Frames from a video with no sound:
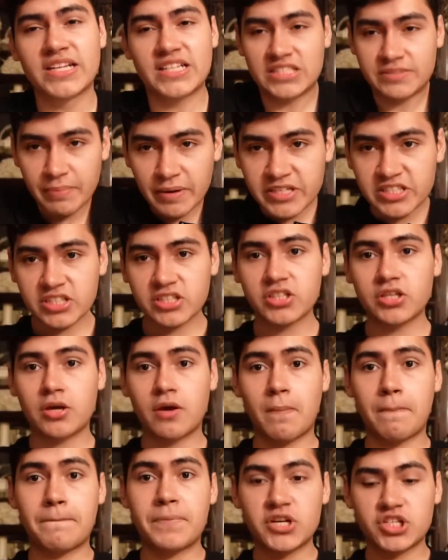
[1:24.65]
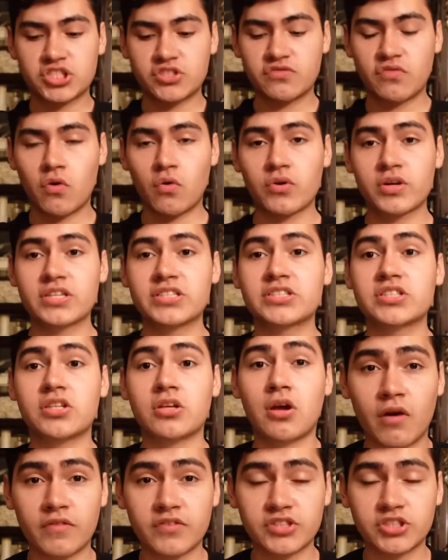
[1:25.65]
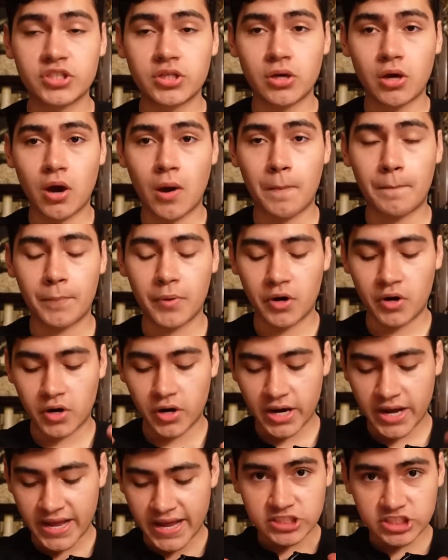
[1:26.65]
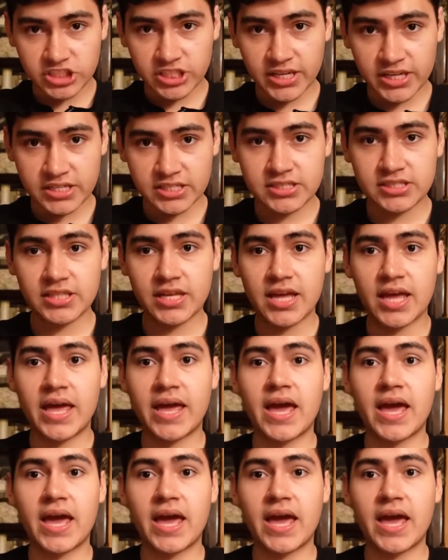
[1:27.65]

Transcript: It's basically a push focused, obviously upper chest,